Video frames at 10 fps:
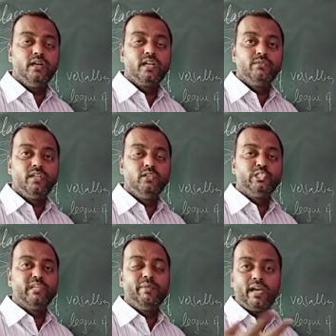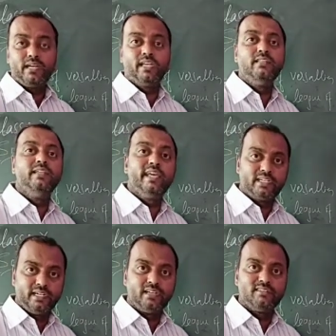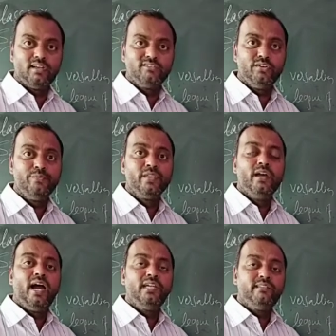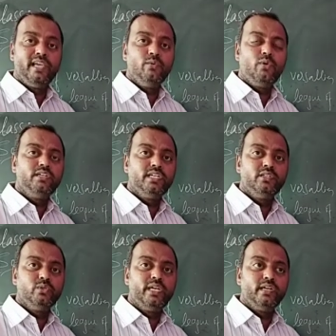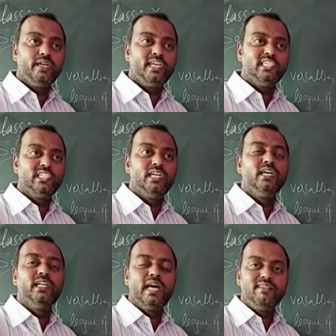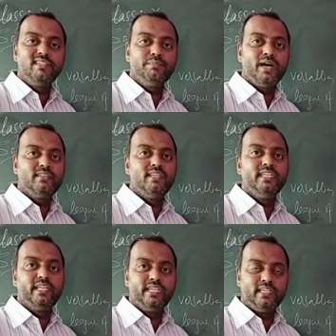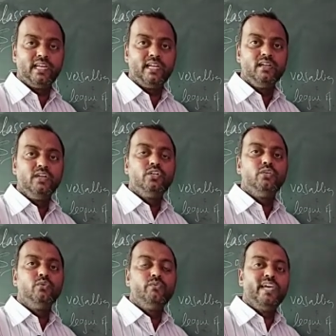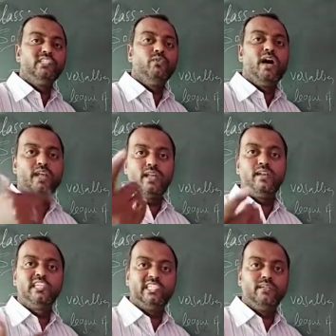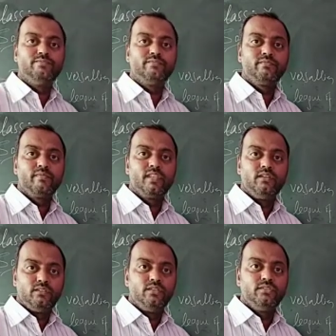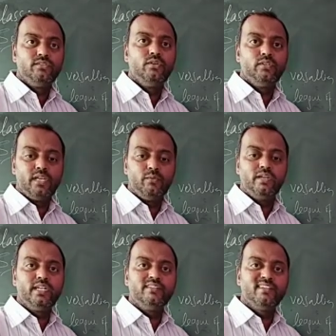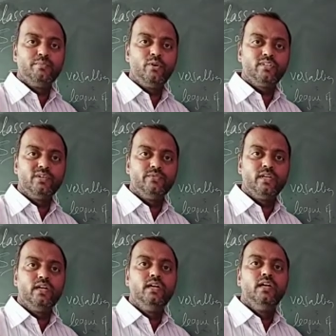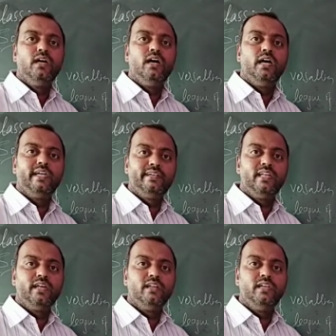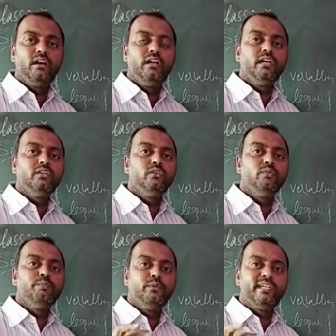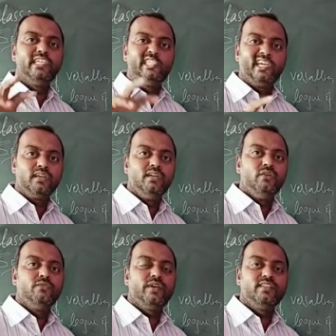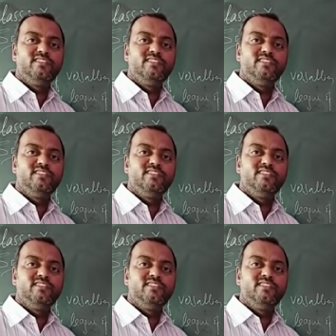revolution may occur in their countries also, and they wanted to encourage Nazi party leader Hitler to wage war on Russia. So they wanted support of Hitler in order to put a check for the